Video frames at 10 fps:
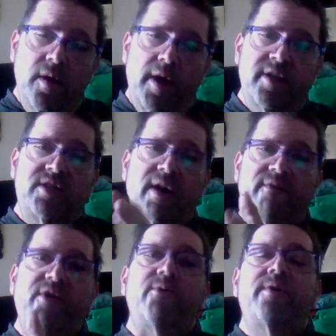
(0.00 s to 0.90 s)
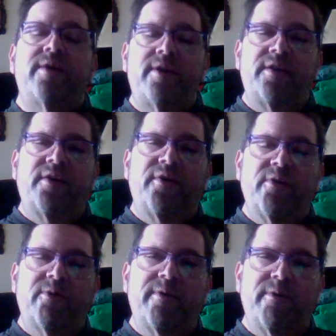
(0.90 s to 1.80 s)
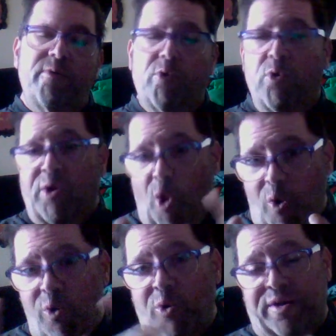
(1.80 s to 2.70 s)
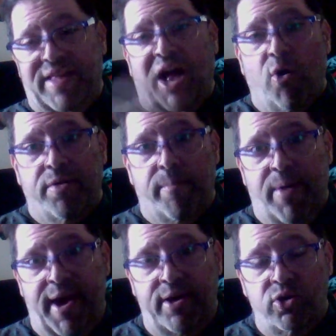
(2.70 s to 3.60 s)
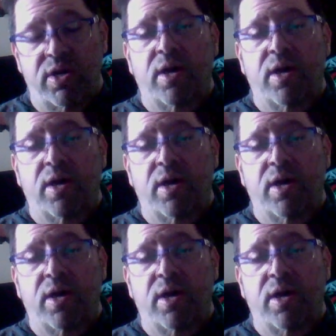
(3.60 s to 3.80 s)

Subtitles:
and some of you who are not on the page,